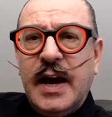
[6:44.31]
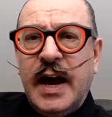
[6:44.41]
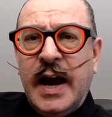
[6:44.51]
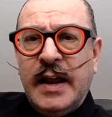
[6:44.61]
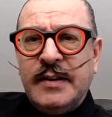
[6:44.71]

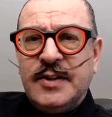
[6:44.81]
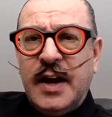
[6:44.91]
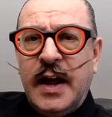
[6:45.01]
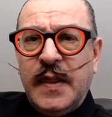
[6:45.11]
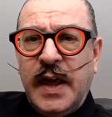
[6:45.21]
And
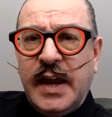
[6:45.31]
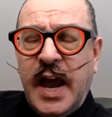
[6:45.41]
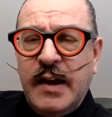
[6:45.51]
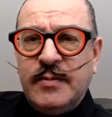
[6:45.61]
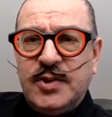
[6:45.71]
they
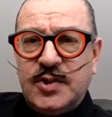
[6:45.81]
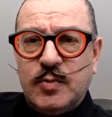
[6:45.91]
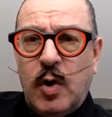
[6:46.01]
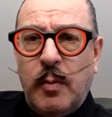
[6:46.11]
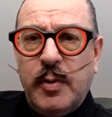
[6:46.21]
came to
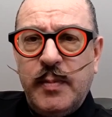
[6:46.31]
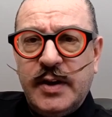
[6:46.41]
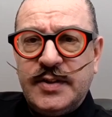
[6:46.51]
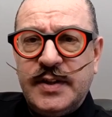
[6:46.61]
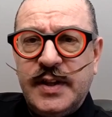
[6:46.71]
Swap
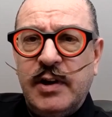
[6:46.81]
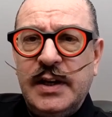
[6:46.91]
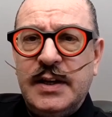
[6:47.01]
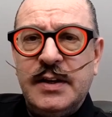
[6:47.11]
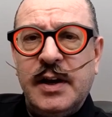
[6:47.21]
because they
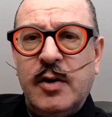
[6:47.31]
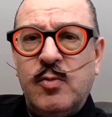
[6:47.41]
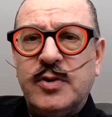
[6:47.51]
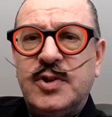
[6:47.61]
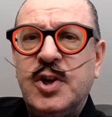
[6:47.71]
really didn't know
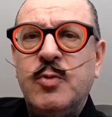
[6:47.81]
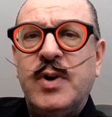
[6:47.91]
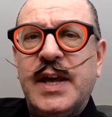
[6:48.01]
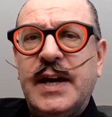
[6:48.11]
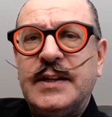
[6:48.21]
what to do
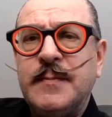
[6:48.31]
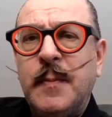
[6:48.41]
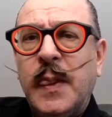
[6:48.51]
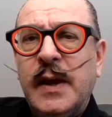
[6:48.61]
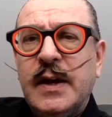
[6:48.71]
with it.
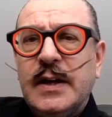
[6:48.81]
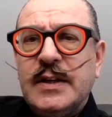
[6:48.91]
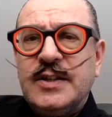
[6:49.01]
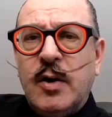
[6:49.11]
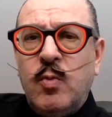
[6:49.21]

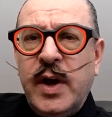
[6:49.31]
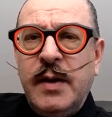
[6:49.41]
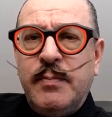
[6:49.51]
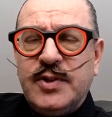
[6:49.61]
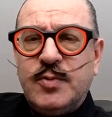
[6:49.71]
So we
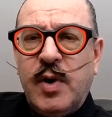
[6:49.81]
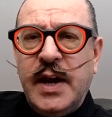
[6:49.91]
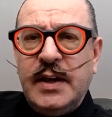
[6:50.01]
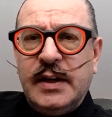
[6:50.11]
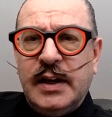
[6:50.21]

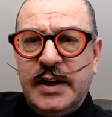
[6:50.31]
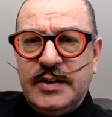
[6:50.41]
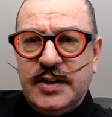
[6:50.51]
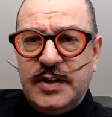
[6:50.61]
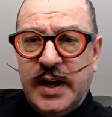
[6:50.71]
persuaded Leeds
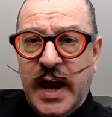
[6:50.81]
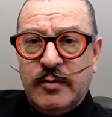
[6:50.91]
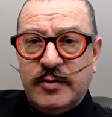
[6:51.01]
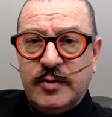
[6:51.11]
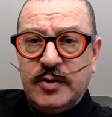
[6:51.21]
City
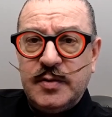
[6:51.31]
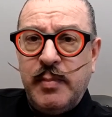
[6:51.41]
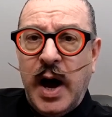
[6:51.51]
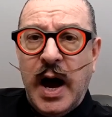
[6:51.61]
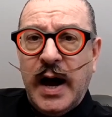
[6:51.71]
Council to
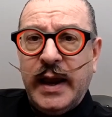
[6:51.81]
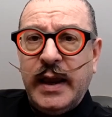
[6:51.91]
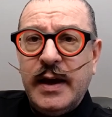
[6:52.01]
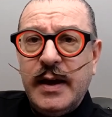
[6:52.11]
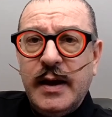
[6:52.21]
buy,
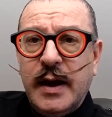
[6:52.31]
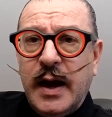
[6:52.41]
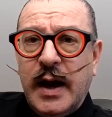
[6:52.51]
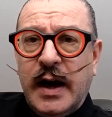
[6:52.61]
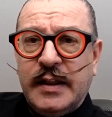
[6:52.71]

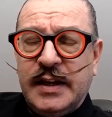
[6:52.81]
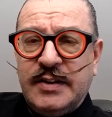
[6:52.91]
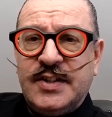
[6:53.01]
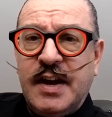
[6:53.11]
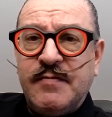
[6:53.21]
I think,
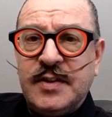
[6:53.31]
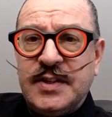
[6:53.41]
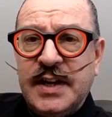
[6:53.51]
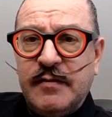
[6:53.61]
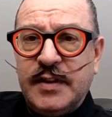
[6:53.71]

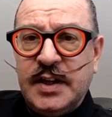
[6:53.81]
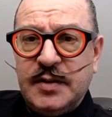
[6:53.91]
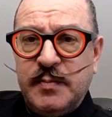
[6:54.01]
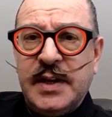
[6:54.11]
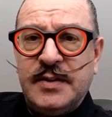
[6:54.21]
70 of these
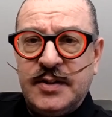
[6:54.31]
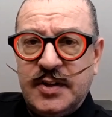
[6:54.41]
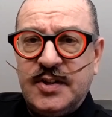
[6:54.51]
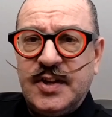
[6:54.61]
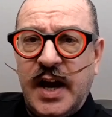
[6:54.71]
bins and
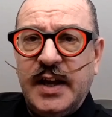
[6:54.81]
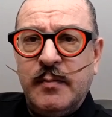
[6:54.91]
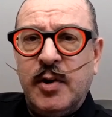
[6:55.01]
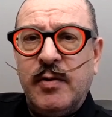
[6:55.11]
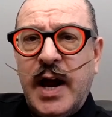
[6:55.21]
site
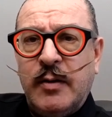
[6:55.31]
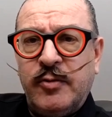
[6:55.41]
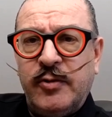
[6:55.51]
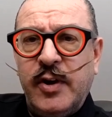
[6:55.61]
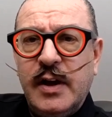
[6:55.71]
them
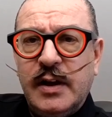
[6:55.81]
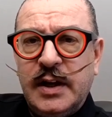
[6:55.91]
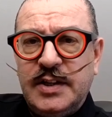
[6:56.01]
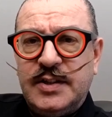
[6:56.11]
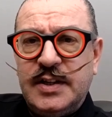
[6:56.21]
around
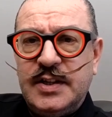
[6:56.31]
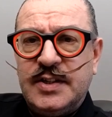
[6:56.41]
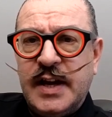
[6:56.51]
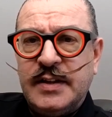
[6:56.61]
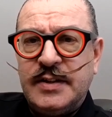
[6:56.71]
Leeds City
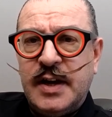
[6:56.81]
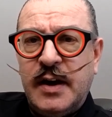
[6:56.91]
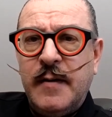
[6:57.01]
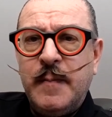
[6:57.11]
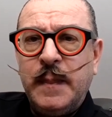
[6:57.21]
Centre.